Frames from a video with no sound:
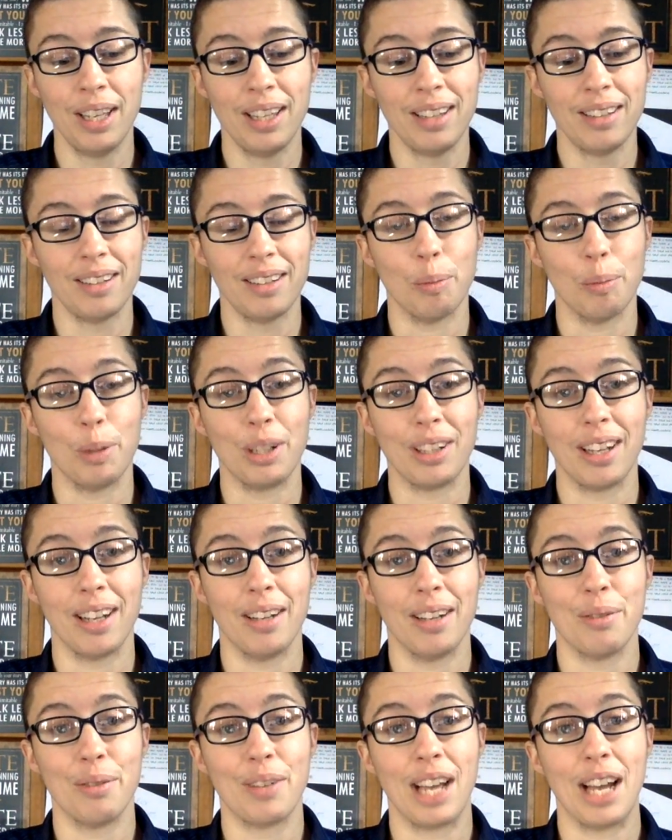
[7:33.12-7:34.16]
someone
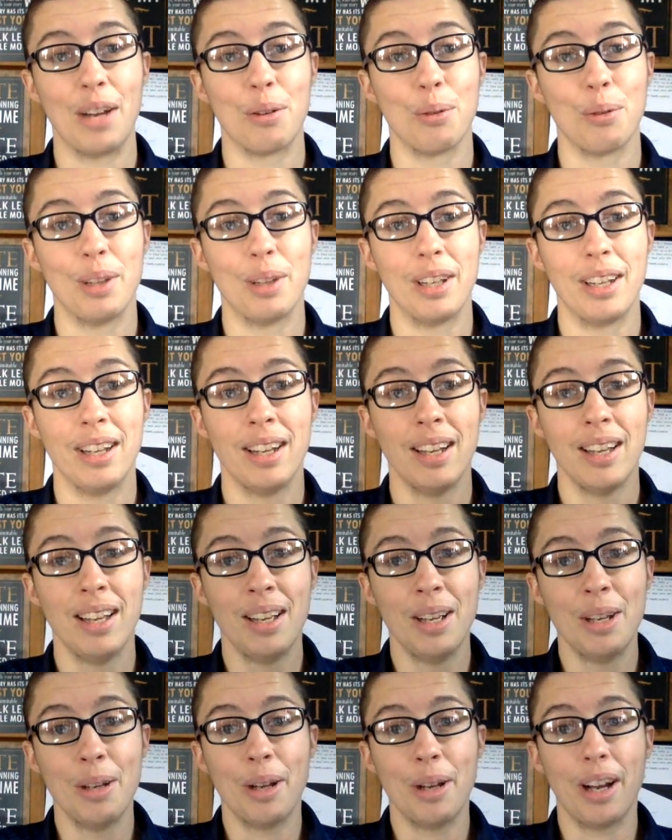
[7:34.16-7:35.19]
kind of casually
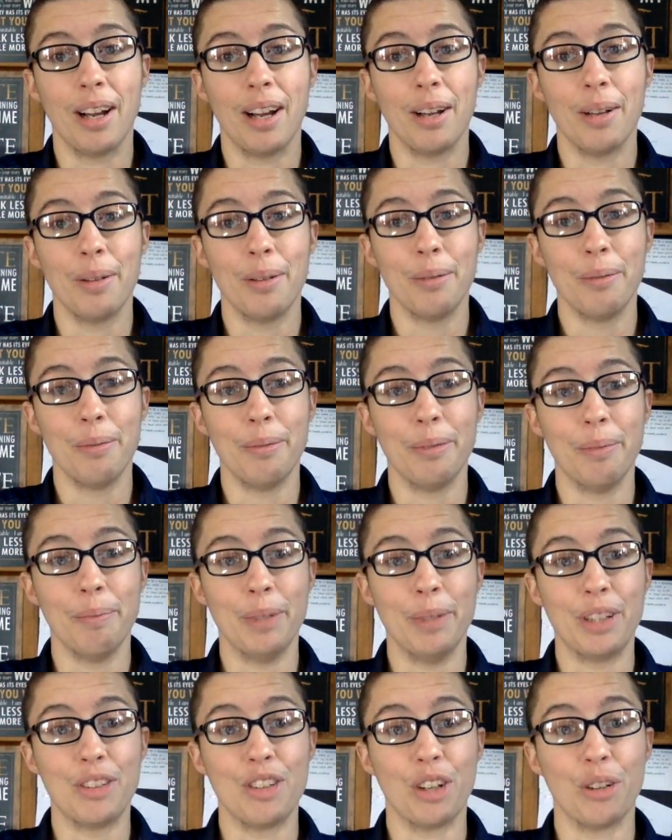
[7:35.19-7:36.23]
uh,
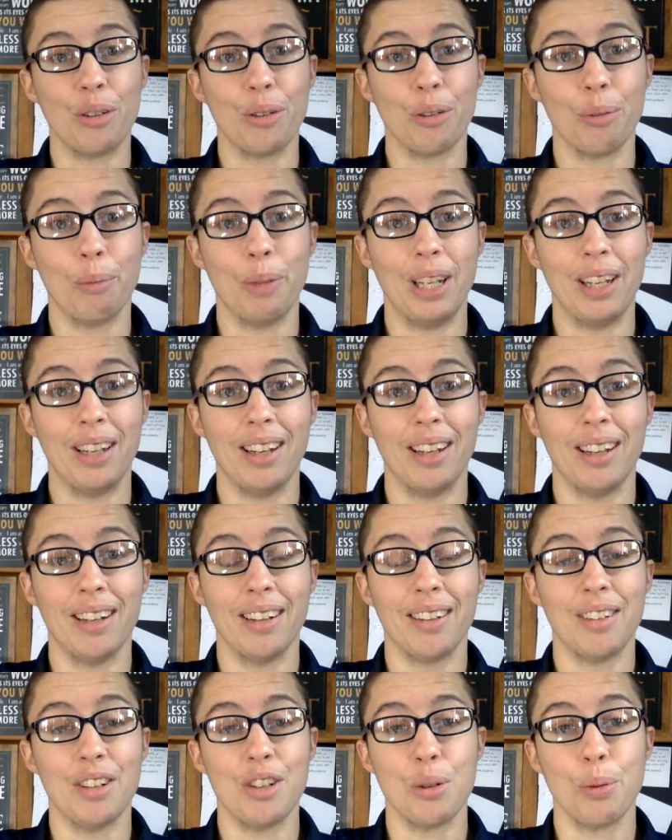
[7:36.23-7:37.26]
misgenders me in a
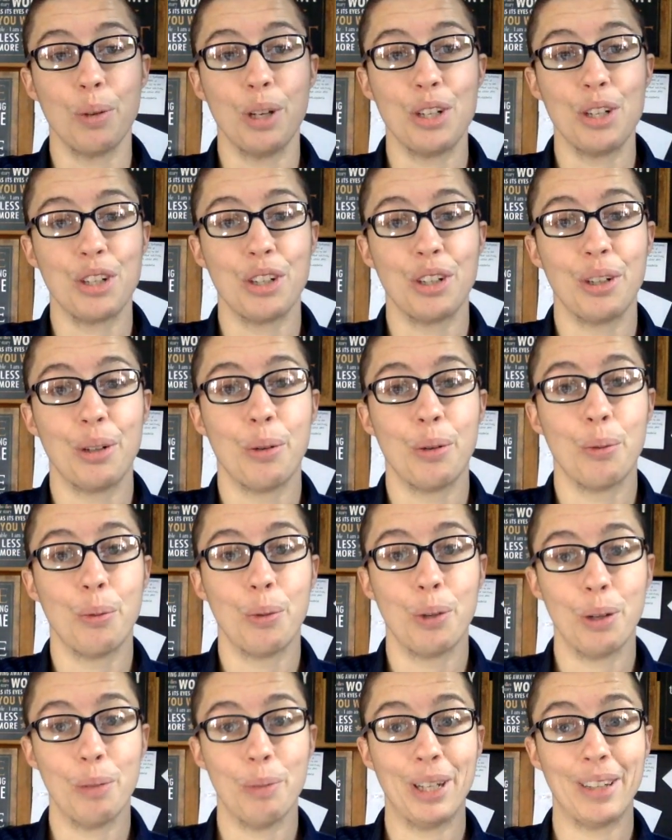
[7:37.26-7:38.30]
situation
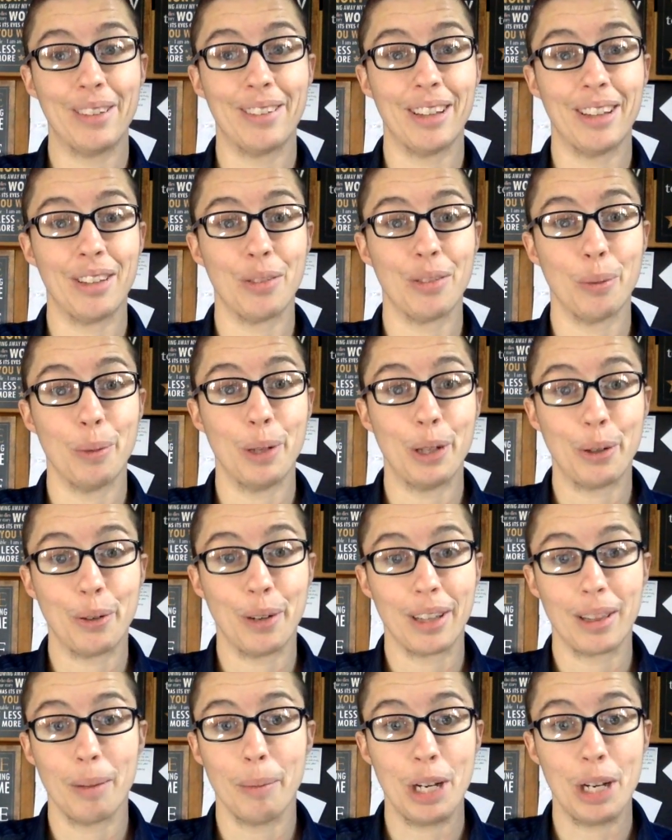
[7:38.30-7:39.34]
where it makes sense for me to
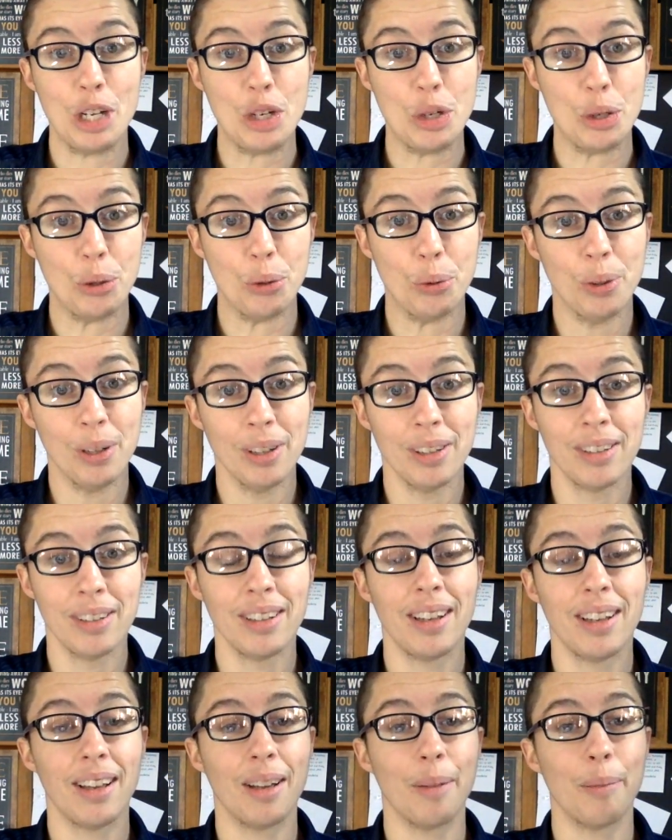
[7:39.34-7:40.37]
correct them, I do.
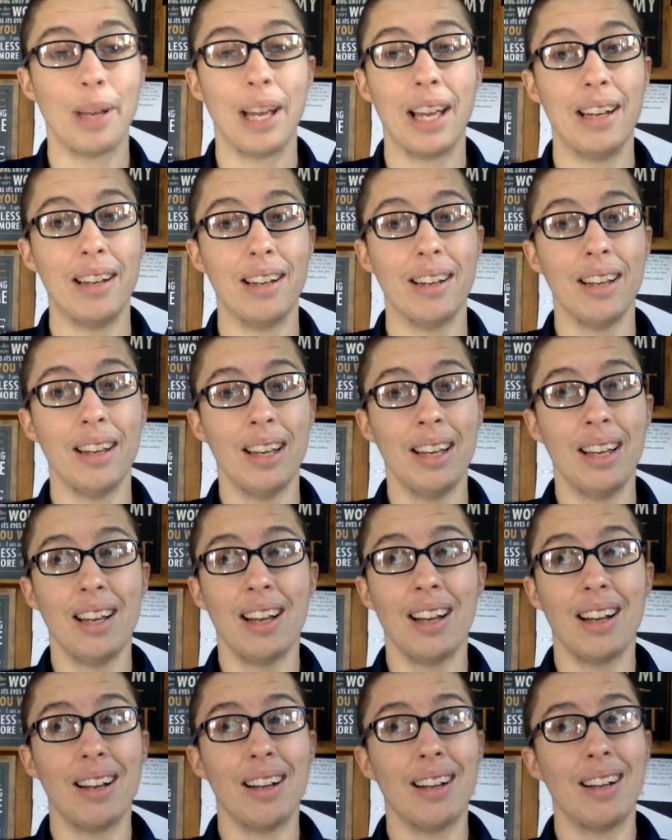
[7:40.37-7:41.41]
And
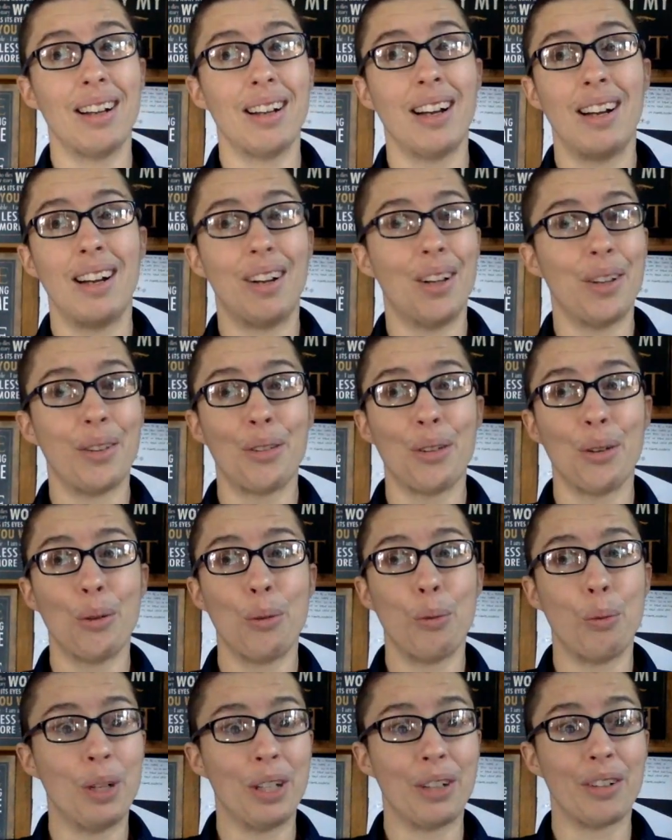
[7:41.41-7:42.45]
also,
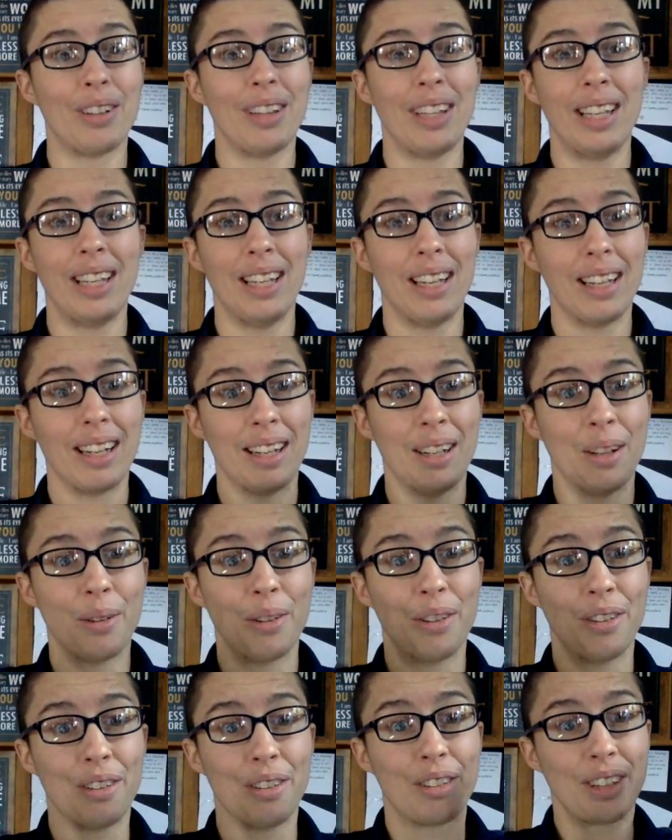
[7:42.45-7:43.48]
weirdly, and I know
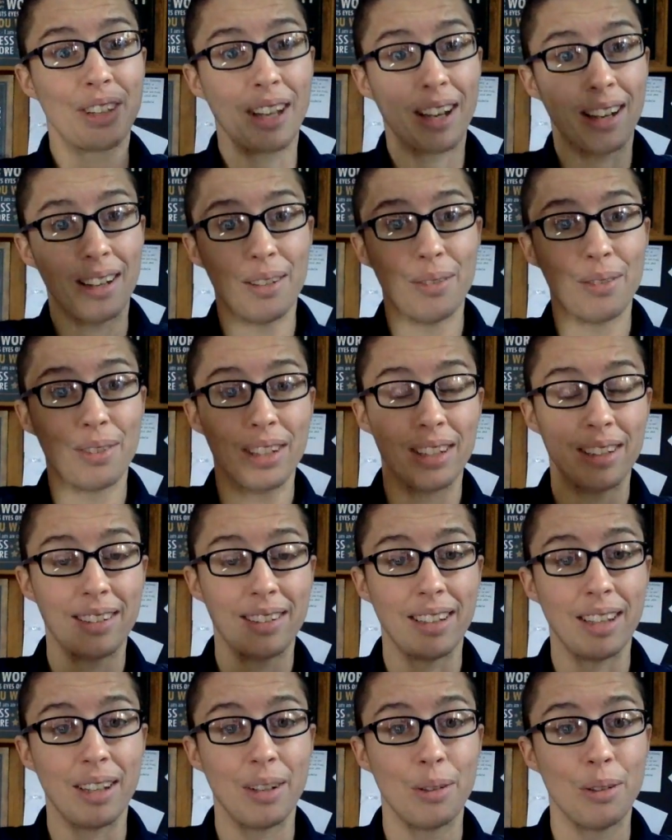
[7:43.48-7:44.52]
this is kind of going to
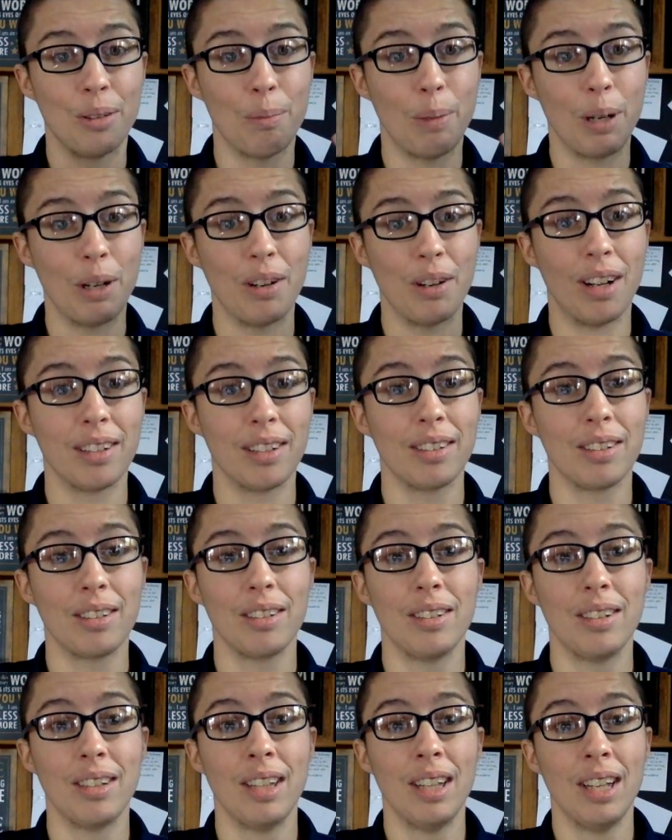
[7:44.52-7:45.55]
sound
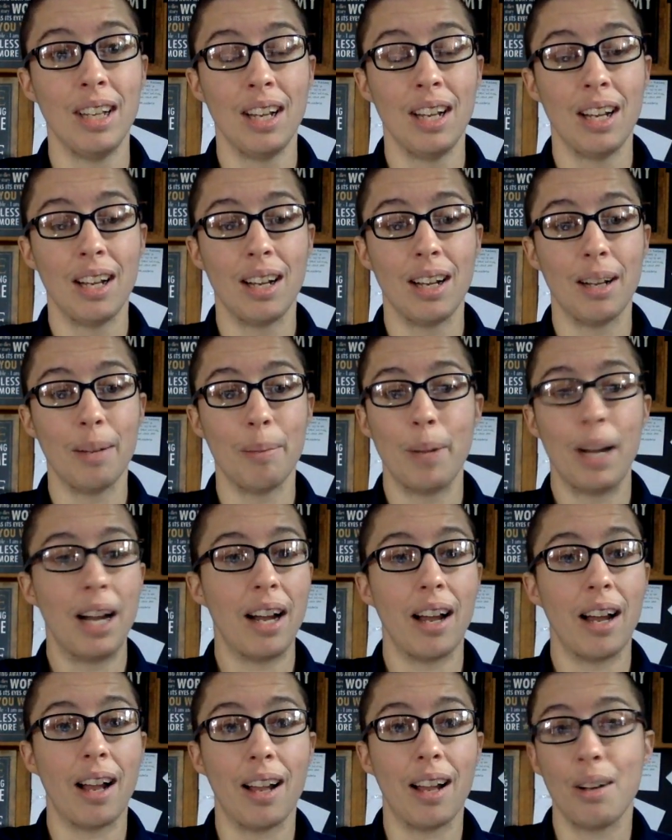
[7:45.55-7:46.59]
paradoxical,
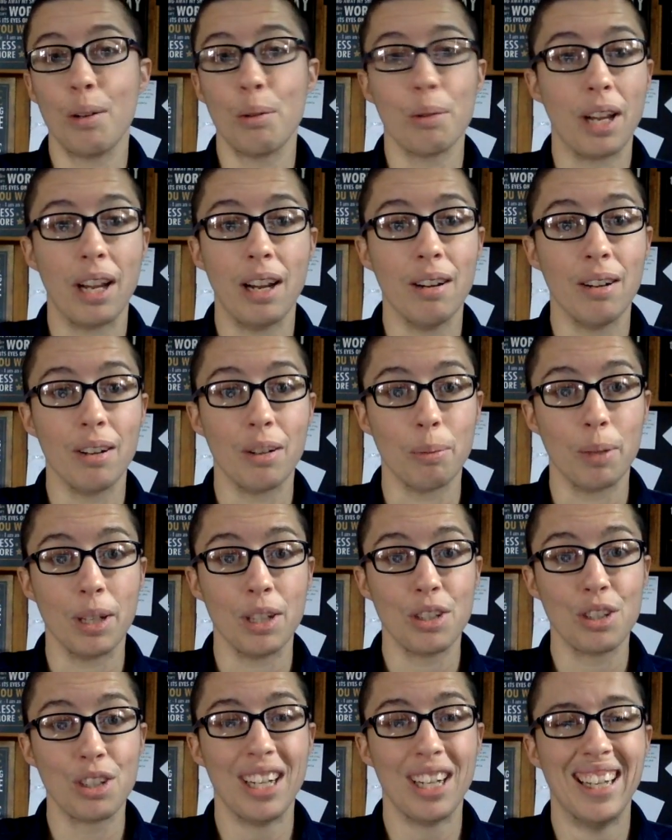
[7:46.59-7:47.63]
I don't care as
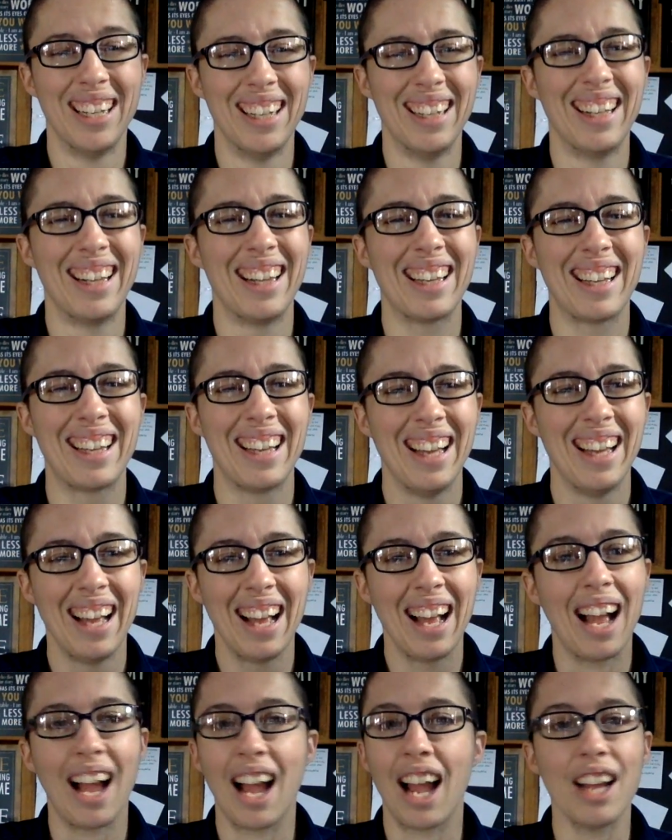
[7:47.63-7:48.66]
much. Like,
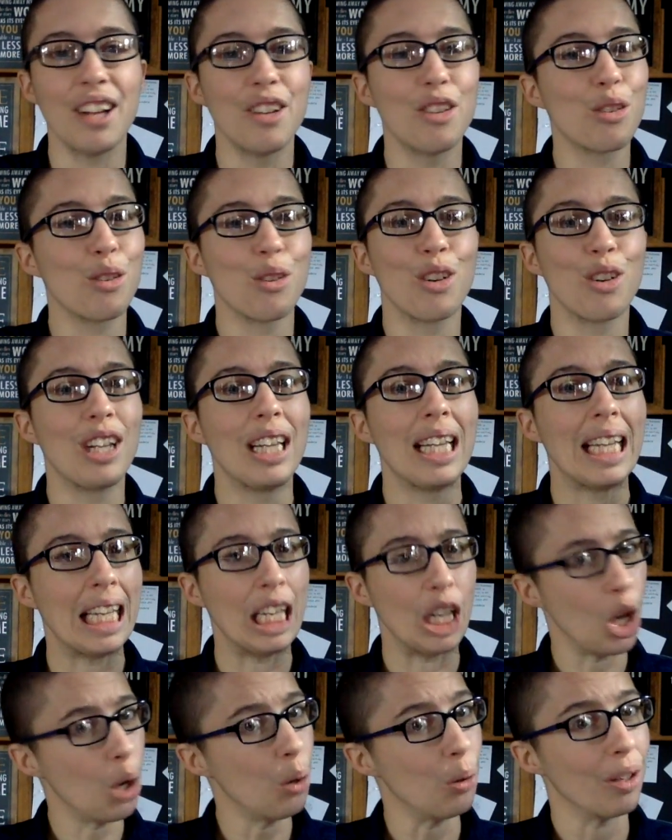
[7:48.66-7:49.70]
I certainly
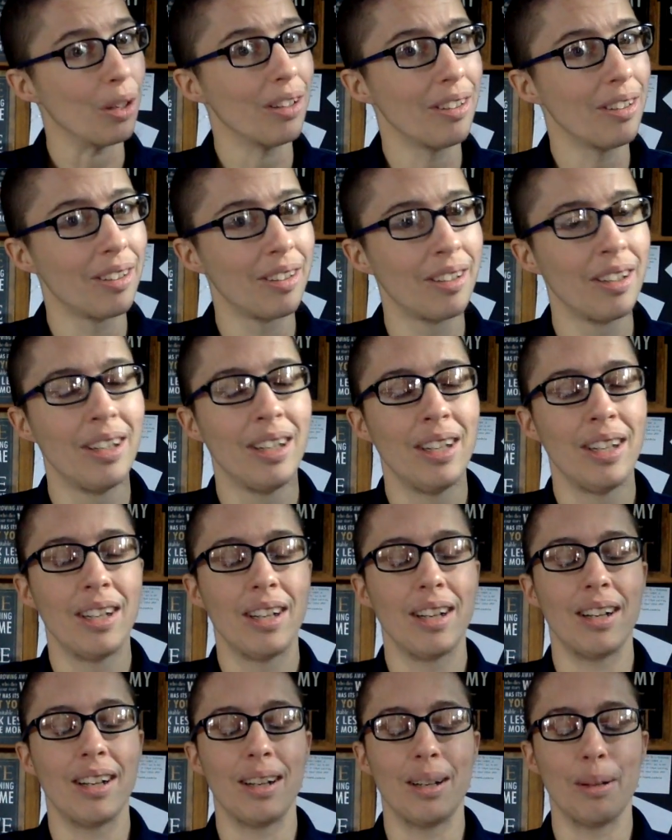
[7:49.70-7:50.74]
notice,
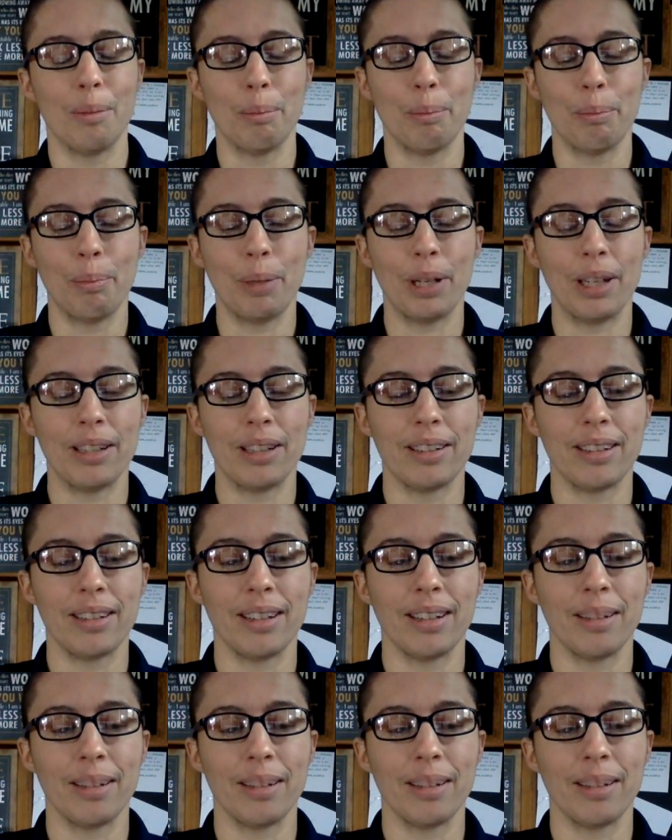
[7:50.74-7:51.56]
but